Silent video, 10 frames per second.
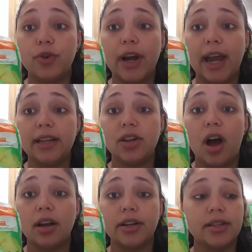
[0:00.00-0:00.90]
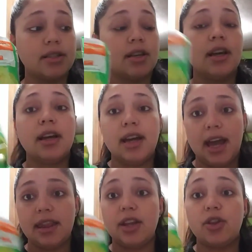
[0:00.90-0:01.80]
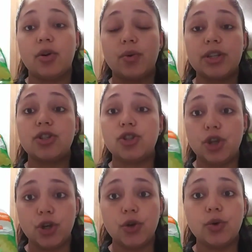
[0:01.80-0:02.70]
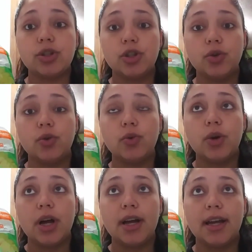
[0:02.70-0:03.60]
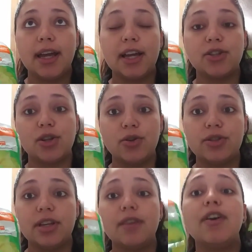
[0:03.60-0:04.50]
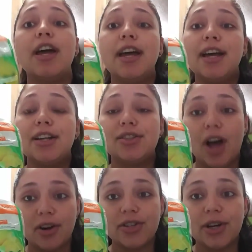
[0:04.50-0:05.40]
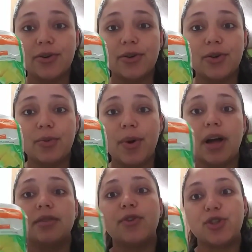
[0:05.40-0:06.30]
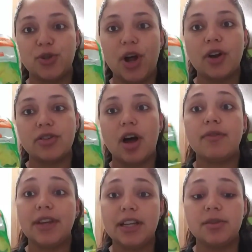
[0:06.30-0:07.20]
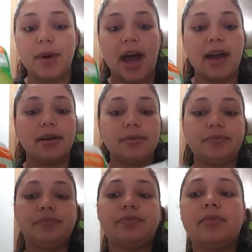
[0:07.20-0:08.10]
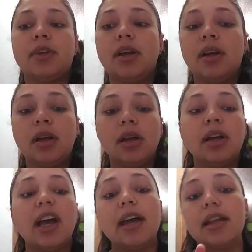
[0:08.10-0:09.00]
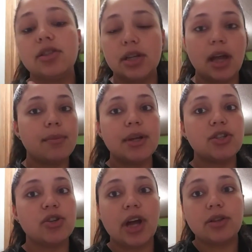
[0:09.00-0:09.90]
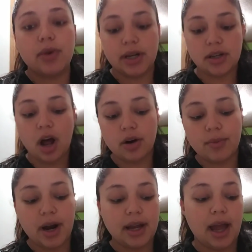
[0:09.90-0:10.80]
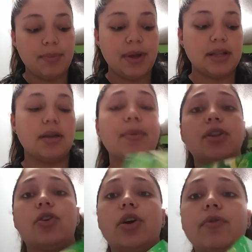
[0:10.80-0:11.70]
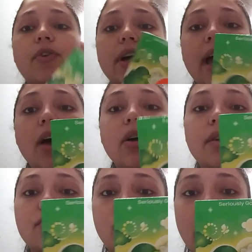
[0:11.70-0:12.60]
for $8. And then there was two, two exclusive Dollar General coupons for $2 off each pack. And then to get me to that $20 mark, I picked up a 34 count of